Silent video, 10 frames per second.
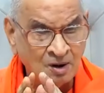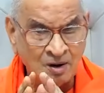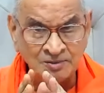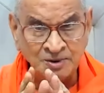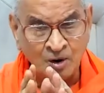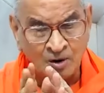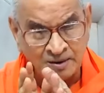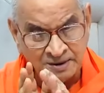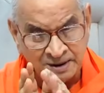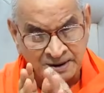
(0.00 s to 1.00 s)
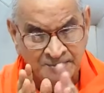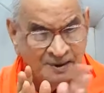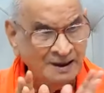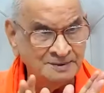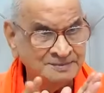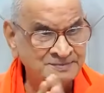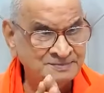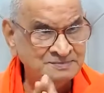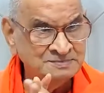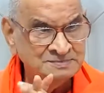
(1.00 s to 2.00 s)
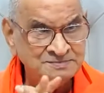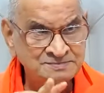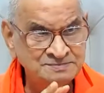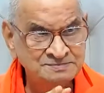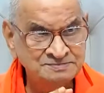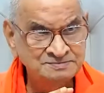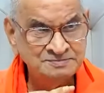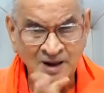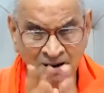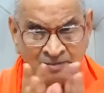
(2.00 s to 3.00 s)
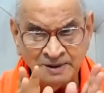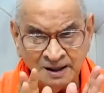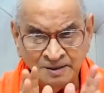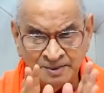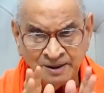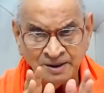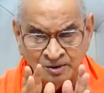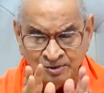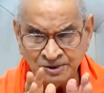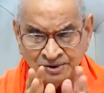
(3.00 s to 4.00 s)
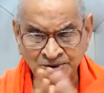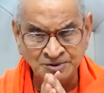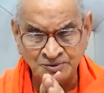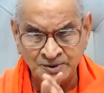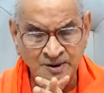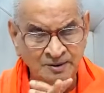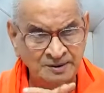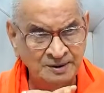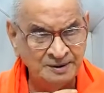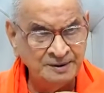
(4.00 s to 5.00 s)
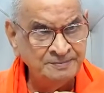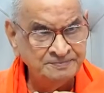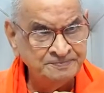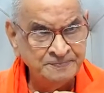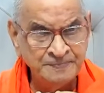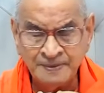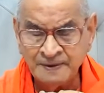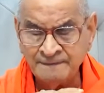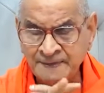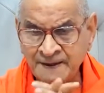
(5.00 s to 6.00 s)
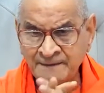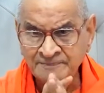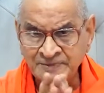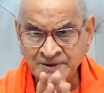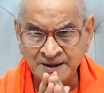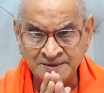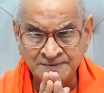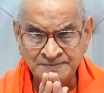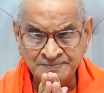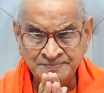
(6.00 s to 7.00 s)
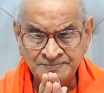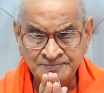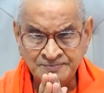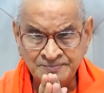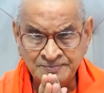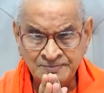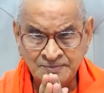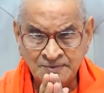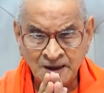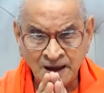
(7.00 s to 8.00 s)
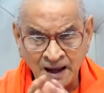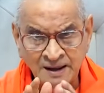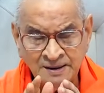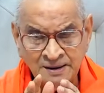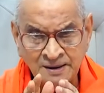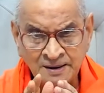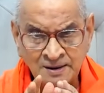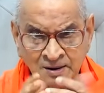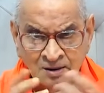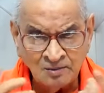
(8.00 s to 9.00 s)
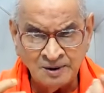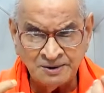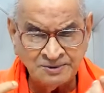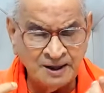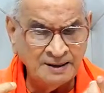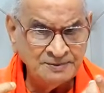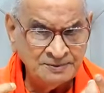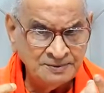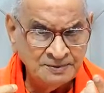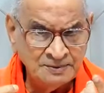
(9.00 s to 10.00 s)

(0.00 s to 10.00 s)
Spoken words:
of the ordinary man, I'm deliberately using this word ordinary, then, and what is science?